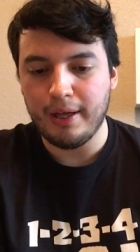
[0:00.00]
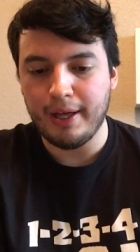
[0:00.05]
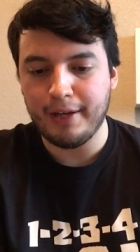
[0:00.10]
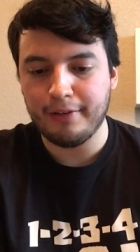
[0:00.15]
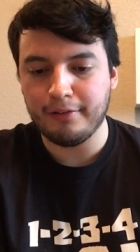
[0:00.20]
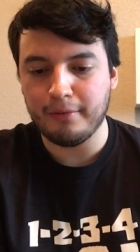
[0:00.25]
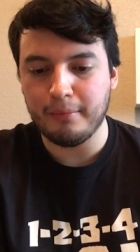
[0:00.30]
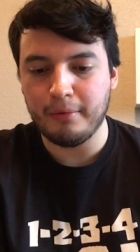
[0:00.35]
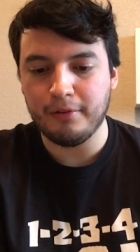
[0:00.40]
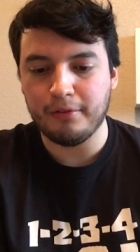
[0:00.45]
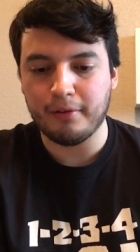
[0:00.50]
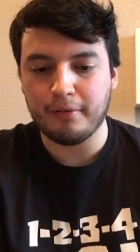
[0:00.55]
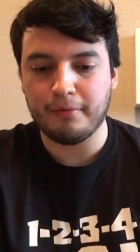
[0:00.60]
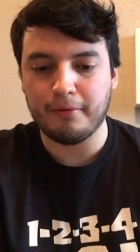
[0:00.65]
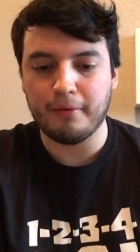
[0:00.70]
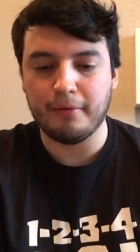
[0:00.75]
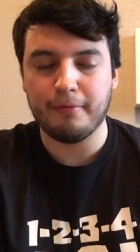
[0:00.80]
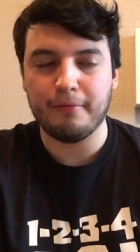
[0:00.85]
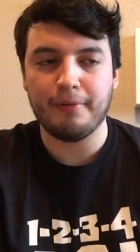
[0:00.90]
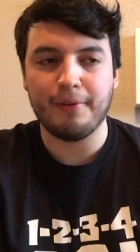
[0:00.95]
Exit Music
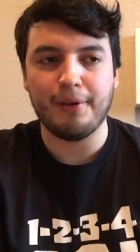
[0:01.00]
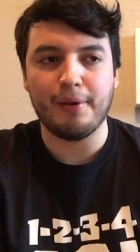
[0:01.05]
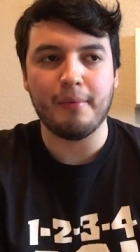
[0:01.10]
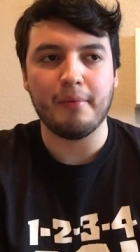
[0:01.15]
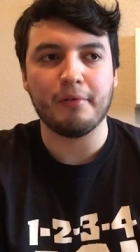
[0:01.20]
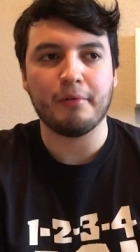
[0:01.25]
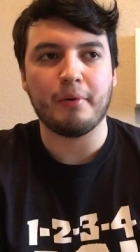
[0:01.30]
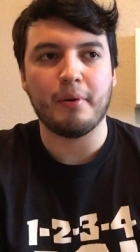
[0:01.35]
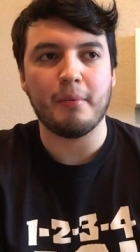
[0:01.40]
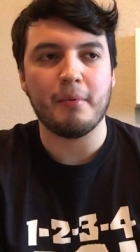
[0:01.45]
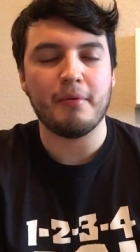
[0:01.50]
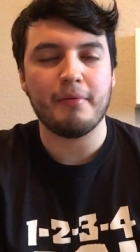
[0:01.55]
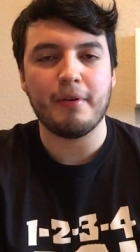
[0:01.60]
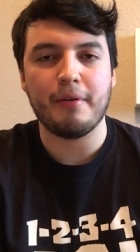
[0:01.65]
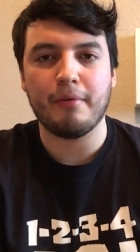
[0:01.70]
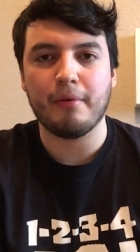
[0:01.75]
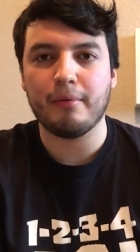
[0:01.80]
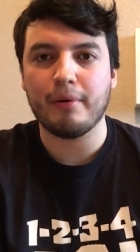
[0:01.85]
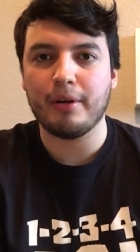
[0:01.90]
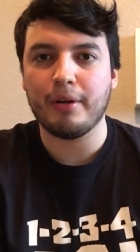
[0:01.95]
for a Film was one of my
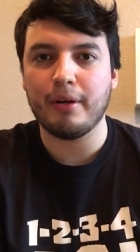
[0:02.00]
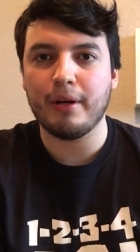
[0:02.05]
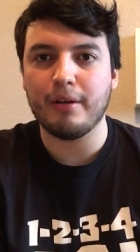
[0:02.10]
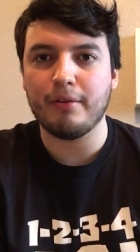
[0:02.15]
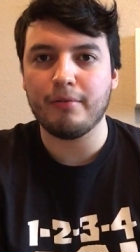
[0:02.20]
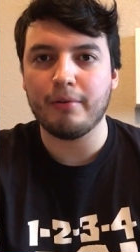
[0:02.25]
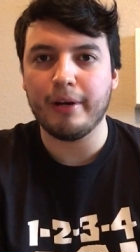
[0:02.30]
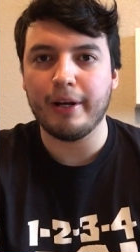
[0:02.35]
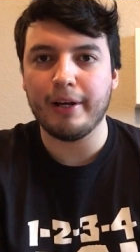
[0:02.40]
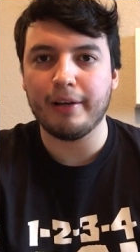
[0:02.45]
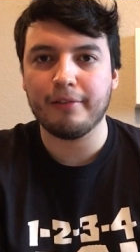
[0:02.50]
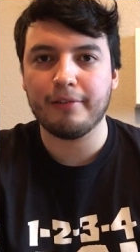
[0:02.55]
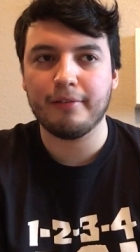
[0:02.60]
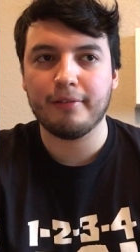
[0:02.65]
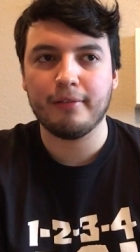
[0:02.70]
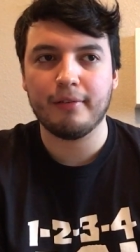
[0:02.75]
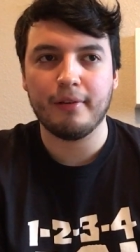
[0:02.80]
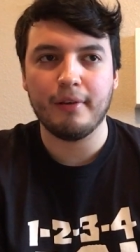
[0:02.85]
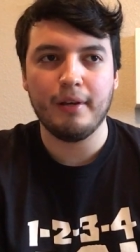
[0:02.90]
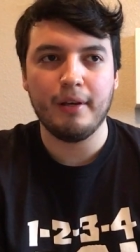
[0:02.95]
favorite Radiohead
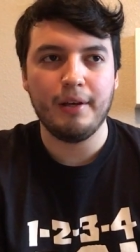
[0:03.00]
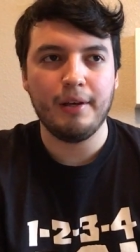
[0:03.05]
tracks.